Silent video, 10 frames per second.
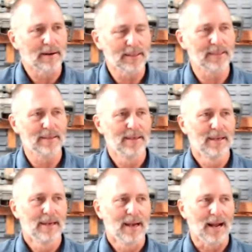I said,
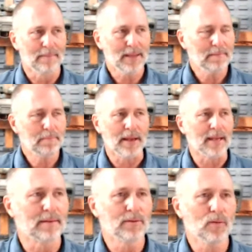I'm not paying
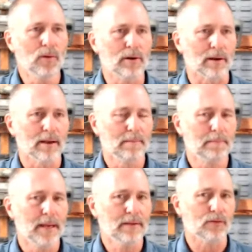work. I'm
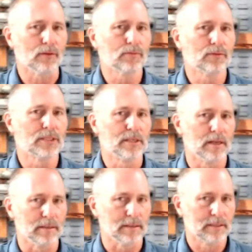paying for the
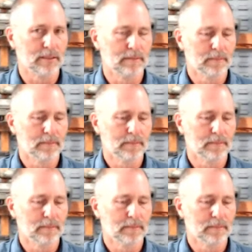results.